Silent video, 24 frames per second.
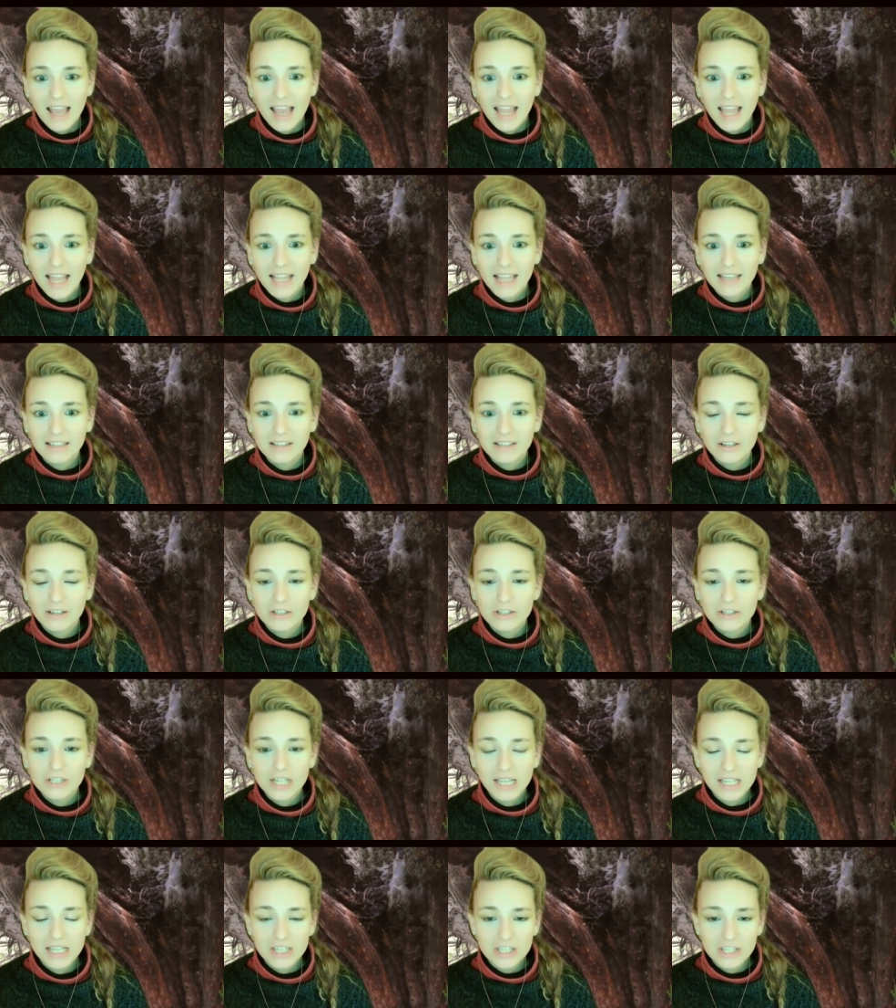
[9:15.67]
And
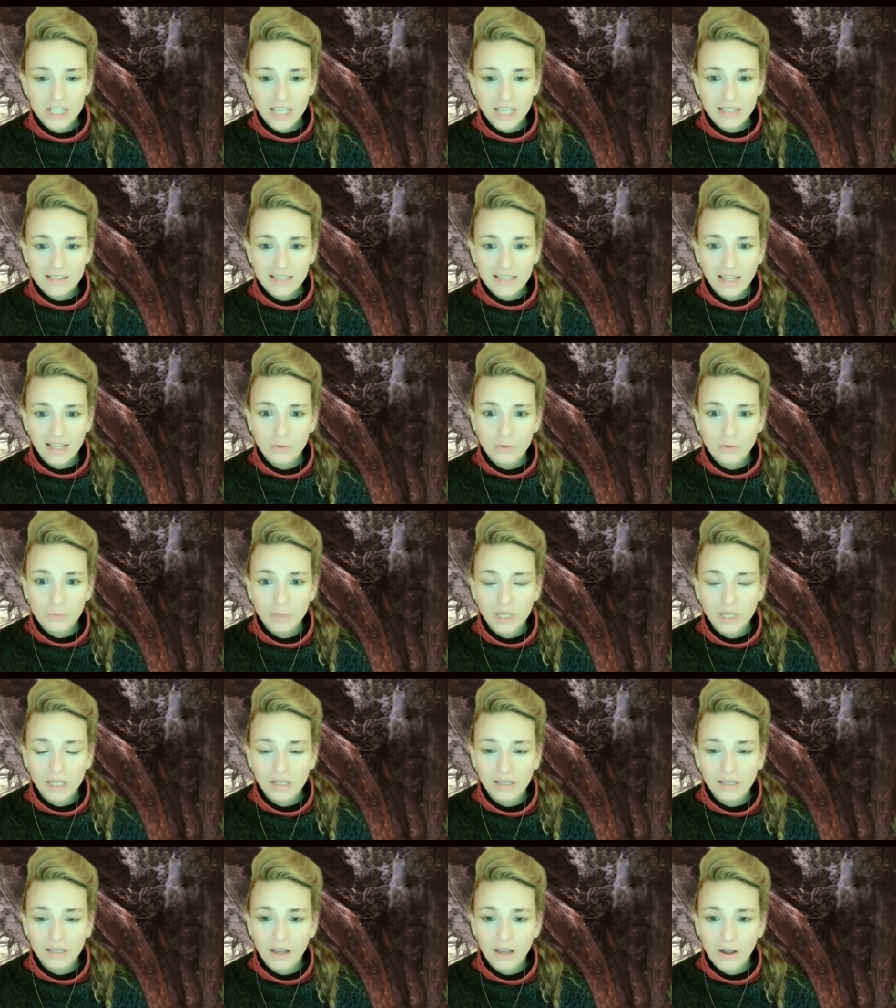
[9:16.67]
Shelley Jensen
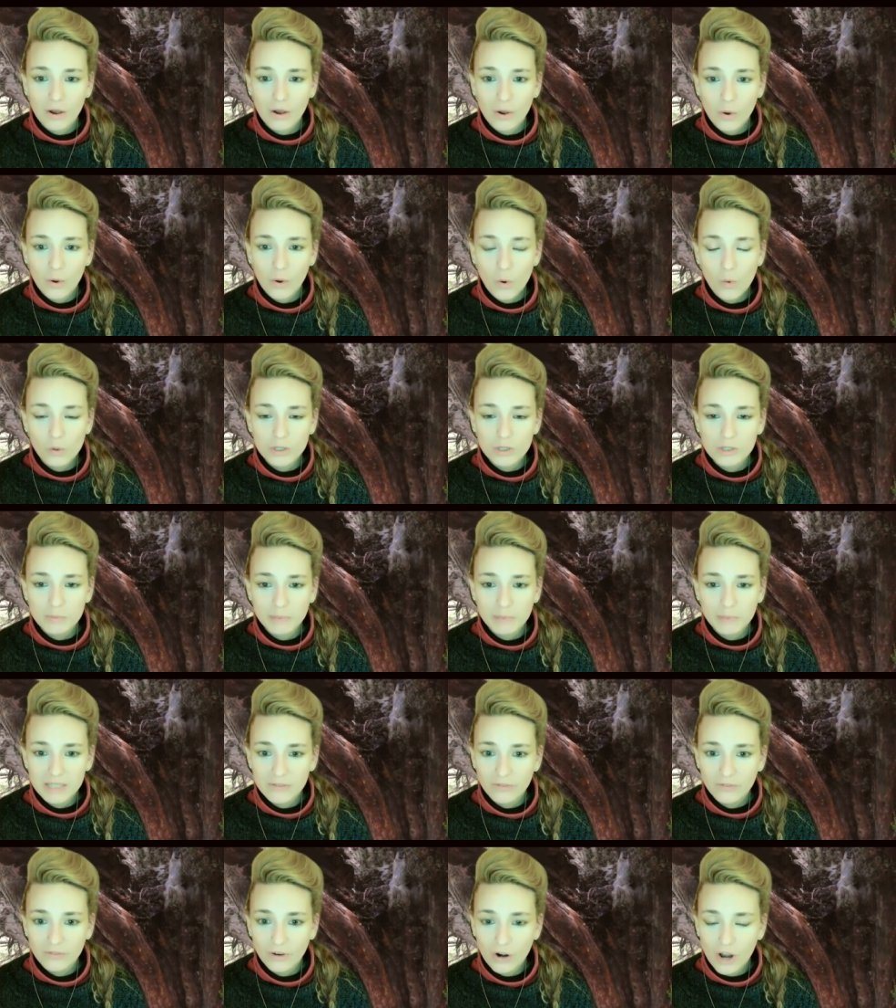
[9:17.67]
will hold
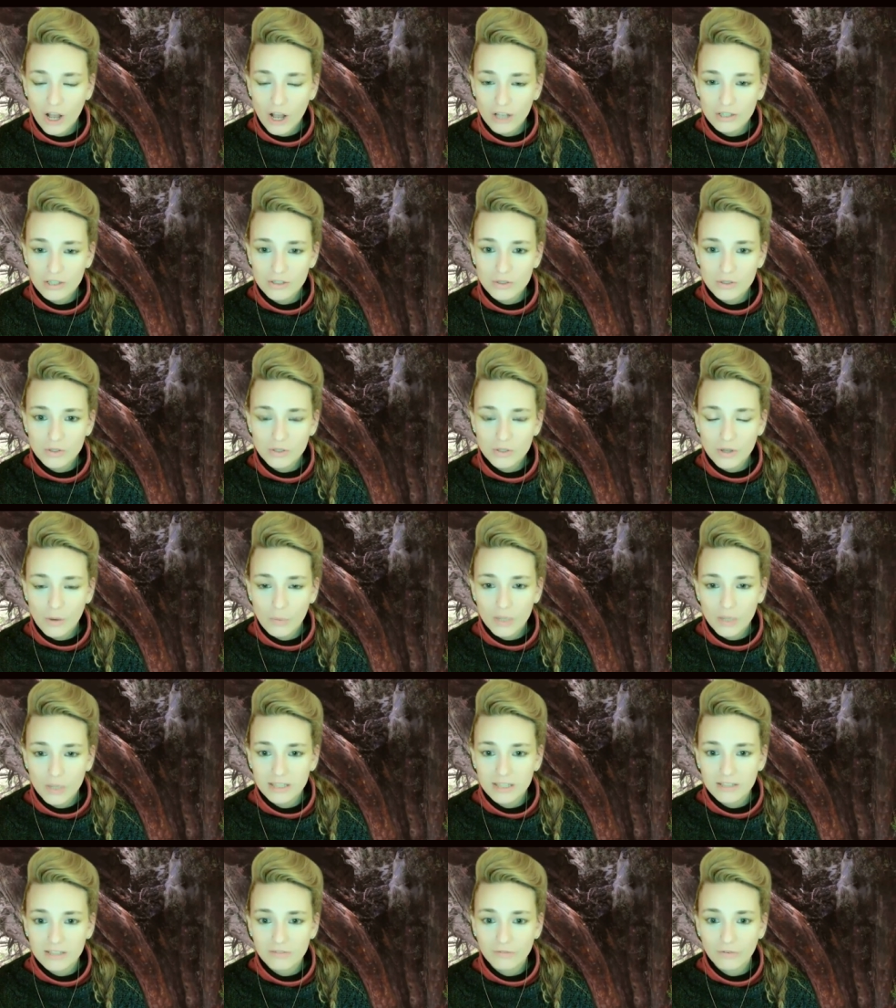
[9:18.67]
space for us
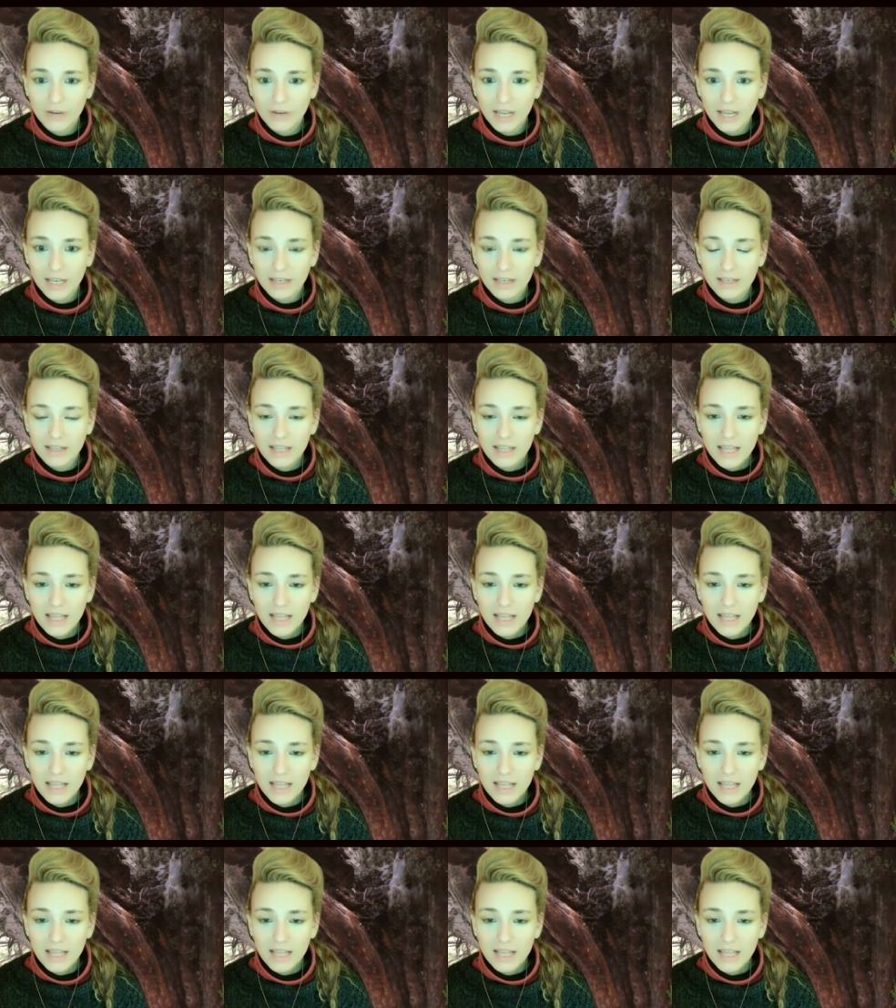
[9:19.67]
with different